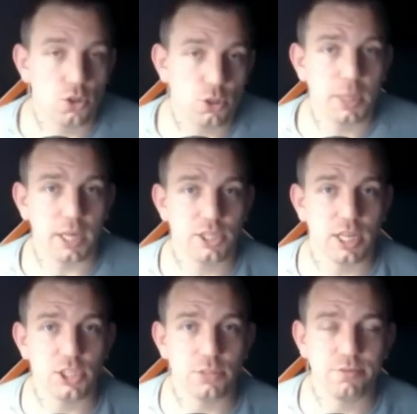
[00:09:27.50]
on your
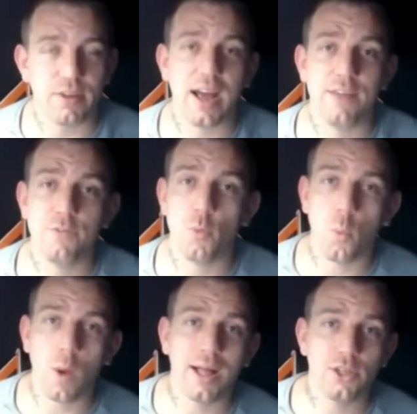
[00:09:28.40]
PlayStation 5
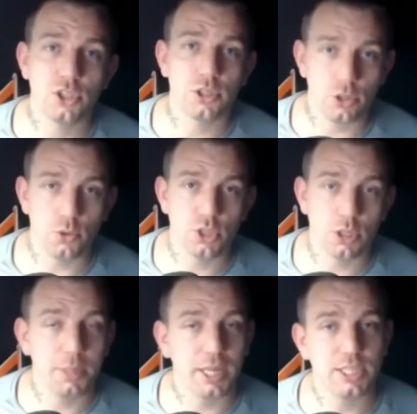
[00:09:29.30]
whilst
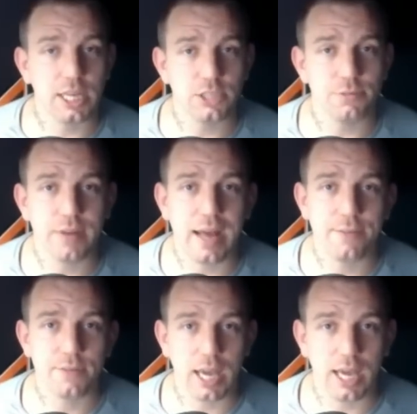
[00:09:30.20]
using the PlayStation
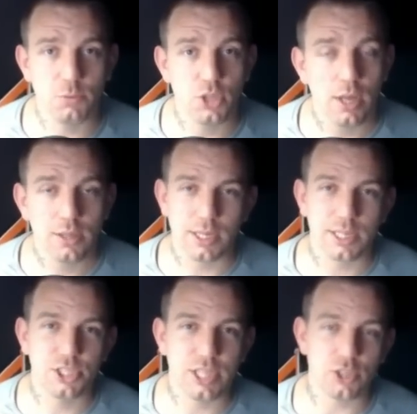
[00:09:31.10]
5 games
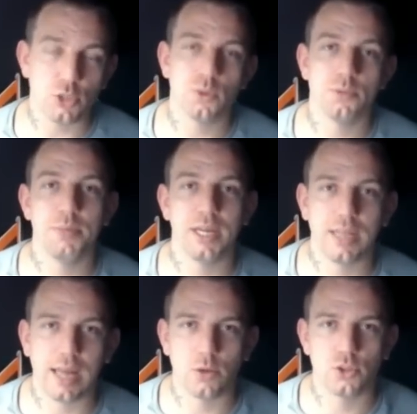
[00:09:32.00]
that it said you wouldn't be
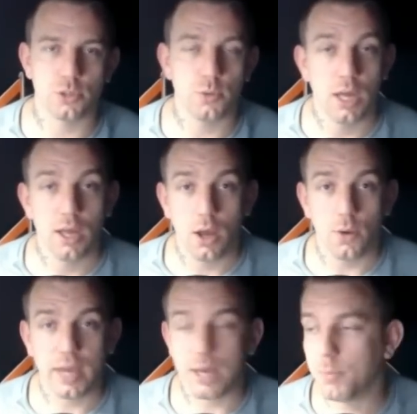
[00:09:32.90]
allowed to.
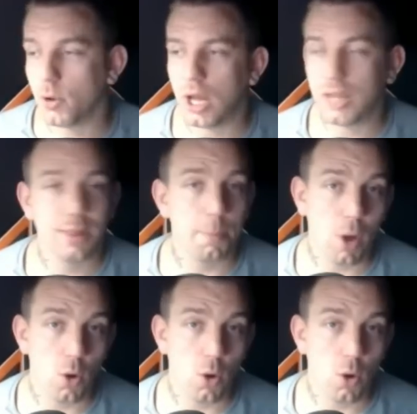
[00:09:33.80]
Okay, but at the